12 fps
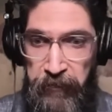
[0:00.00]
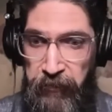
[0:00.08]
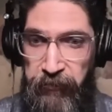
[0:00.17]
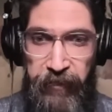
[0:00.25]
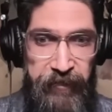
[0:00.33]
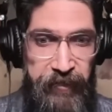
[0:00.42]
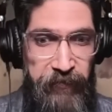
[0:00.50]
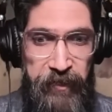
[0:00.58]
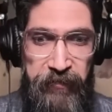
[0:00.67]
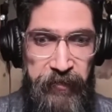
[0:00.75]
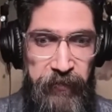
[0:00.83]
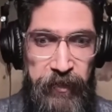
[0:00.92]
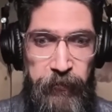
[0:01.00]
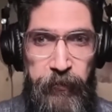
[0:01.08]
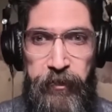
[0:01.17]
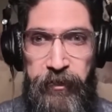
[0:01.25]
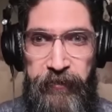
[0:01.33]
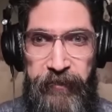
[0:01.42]
sectarian civil
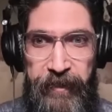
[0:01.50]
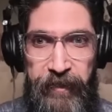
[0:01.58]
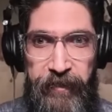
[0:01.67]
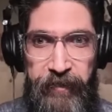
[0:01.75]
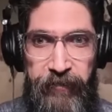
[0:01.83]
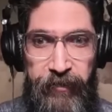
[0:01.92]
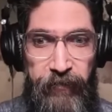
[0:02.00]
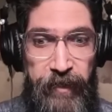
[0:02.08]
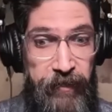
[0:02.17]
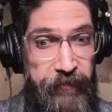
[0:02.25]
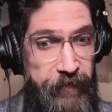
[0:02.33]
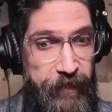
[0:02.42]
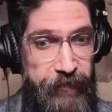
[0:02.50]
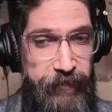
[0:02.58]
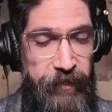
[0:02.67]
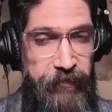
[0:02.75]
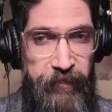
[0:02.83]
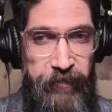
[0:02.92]
war in Syria is not
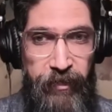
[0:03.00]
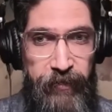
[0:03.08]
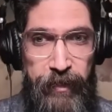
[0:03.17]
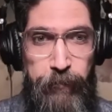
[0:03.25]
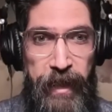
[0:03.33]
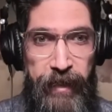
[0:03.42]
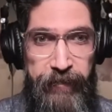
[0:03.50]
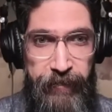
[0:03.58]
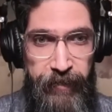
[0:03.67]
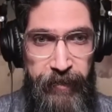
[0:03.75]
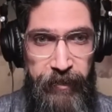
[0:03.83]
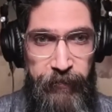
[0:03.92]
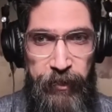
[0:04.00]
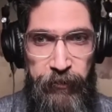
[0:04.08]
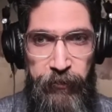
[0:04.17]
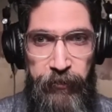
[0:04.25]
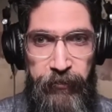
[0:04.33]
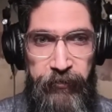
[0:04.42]
necessarily a bad thing,
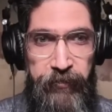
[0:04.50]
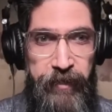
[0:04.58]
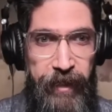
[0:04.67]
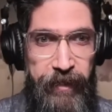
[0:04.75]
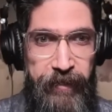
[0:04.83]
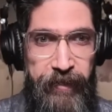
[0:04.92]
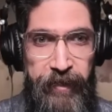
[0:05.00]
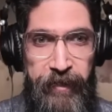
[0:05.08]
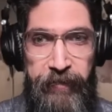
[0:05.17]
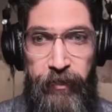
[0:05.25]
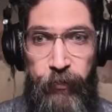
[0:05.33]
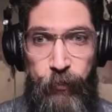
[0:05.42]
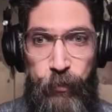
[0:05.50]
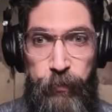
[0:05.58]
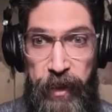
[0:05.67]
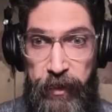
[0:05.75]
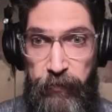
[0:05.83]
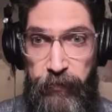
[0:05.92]
because then this could
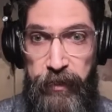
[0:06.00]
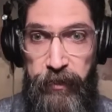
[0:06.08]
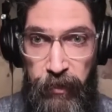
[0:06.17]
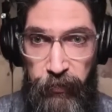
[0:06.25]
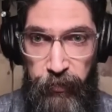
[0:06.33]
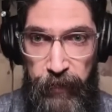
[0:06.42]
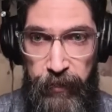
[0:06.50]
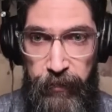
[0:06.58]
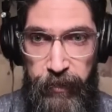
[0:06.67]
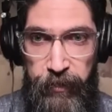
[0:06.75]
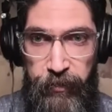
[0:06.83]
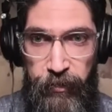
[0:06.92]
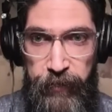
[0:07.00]
benefit Israel in the